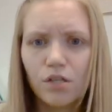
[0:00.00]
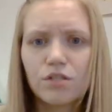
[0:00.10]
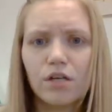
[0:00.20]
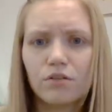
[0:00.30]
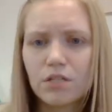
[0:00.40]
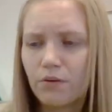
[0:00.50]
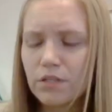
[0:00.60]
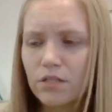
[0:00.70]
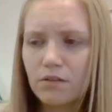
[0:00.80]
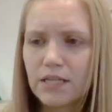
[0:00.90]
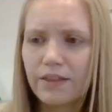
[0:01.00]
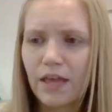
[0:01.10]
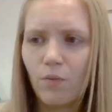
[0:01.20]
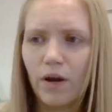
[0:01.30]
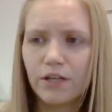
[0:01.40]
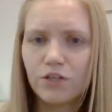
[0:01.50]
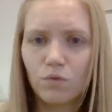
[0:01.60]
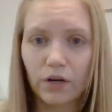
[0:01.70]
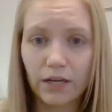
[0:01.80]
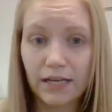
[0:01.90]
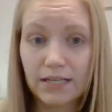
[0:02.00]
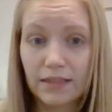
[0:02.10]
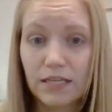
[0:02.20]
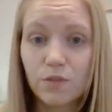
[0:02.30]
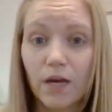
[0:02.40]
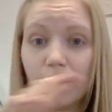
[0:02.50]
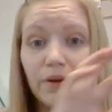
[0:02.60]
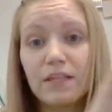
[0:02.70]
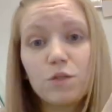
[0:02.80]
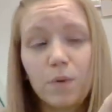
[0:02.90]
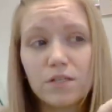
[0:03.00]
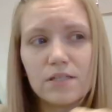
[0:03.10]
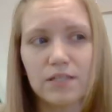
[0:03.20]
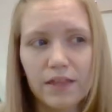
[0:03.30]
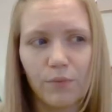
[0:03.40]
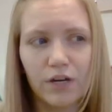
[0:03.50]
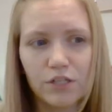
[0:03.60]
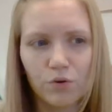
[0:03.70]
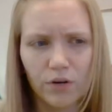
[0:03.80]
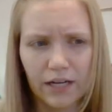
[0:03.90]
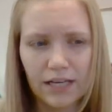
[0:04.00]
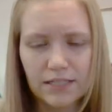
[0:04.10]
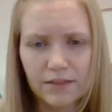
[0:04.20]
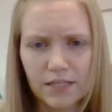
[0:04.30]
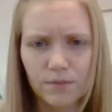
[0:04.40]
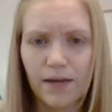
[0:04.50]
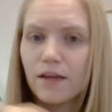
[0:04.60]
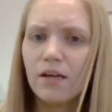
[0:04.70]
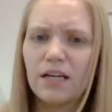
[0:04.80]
So-and-so said they wanted to organize it this way, but this person said they wanted to organize it this way.